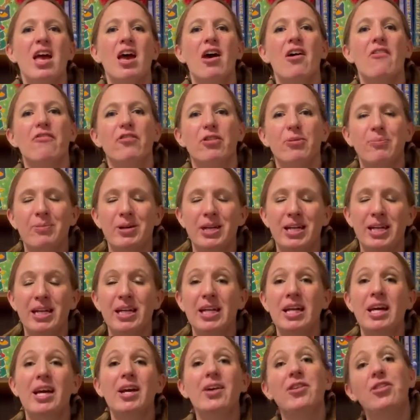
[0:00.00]
For
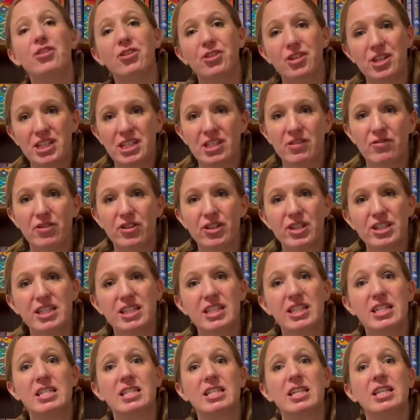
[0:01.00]
me, the reason for the
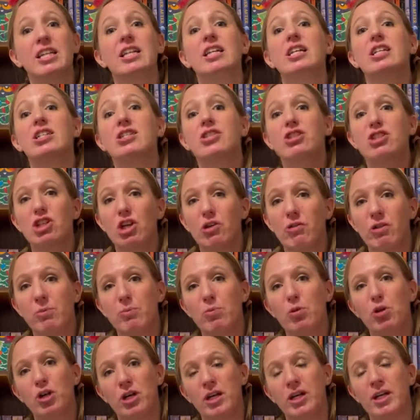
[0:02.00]
season is so
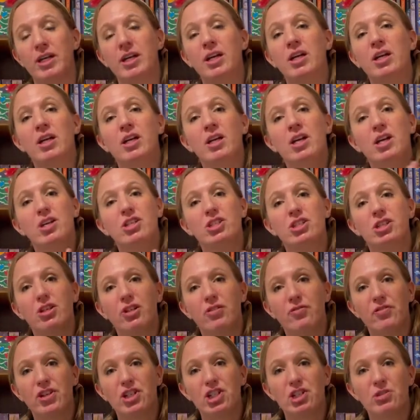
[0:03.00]
important. So the
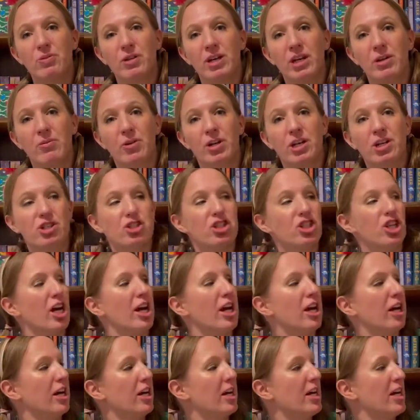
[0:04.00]
first one I want to
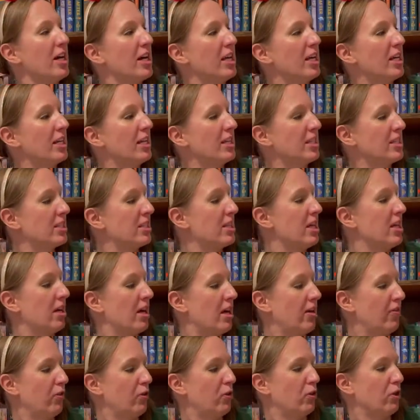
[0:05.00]
share is,
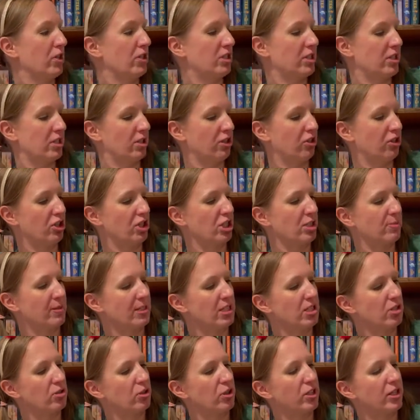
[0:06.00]
of course, The Christmas
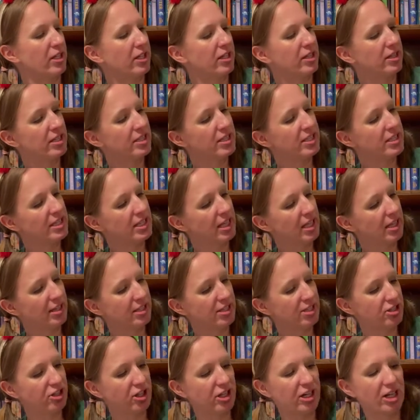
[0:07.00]
Story. This is
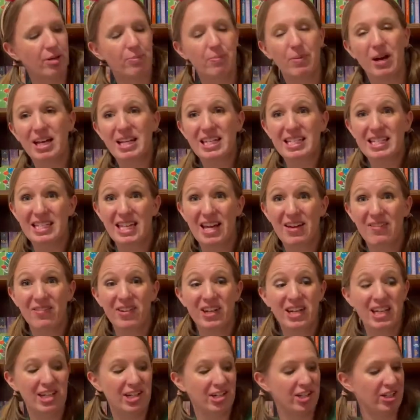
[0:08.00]
illustrated by
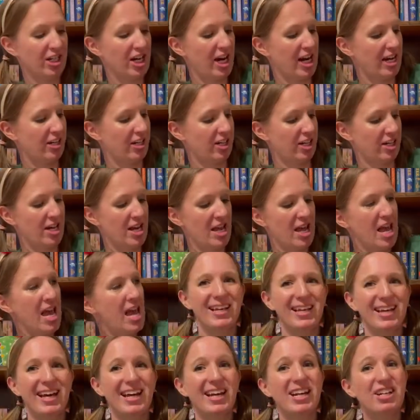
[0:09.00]
Stephanie Ryder,
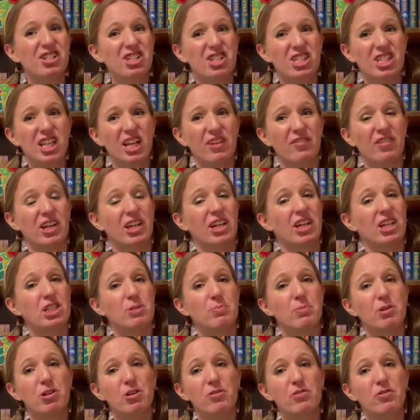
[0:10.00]
and I just love it. It is
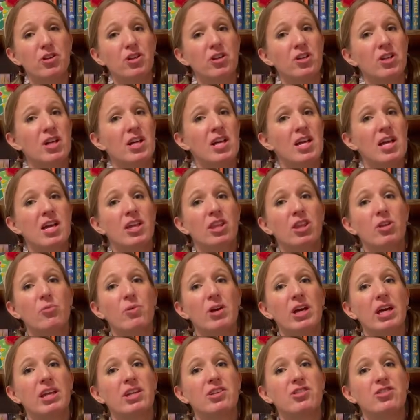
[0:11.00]
beautiful, the
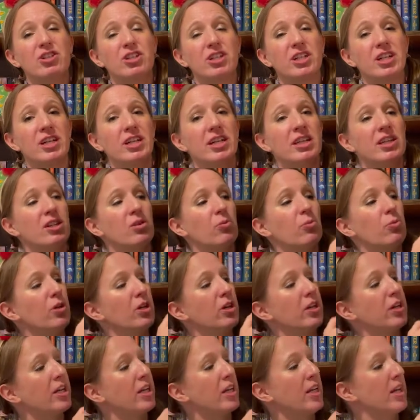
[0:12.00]
way it is written, the
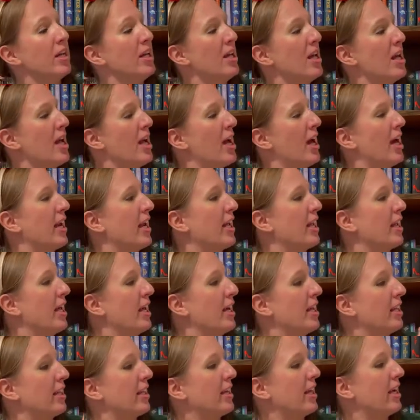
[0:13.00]
wording, and I
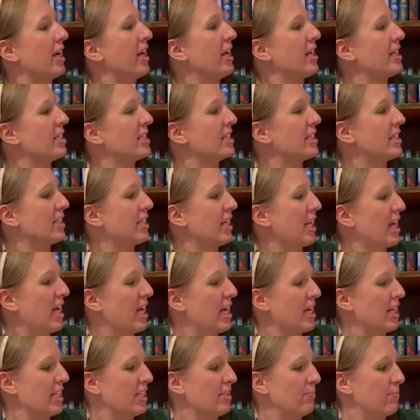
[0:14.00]
like that it has
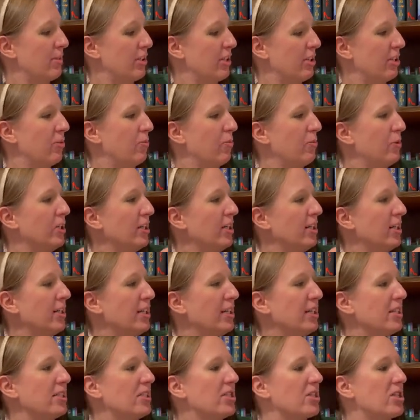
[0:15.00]
nice big
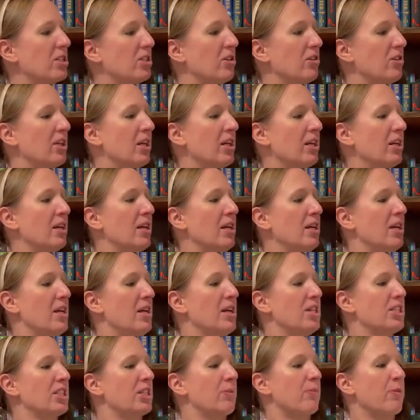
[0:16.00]
words so that
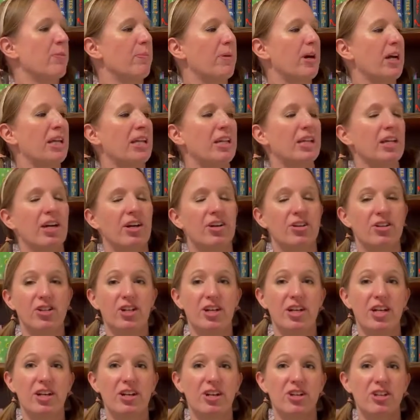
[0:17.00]
some of my young
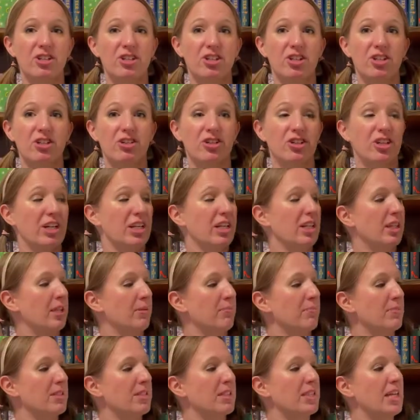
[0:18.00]
readers could read it
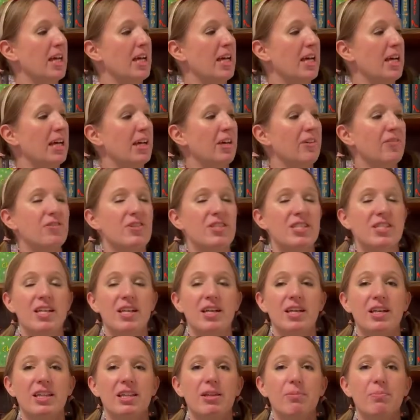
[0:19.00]
themselves.
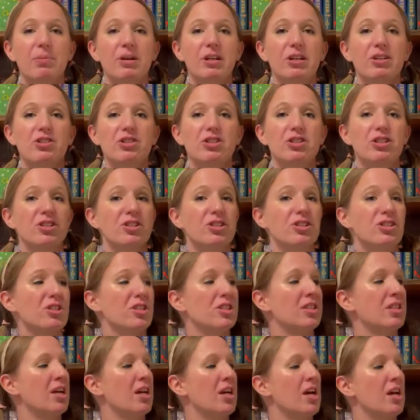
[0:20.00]
The pictures,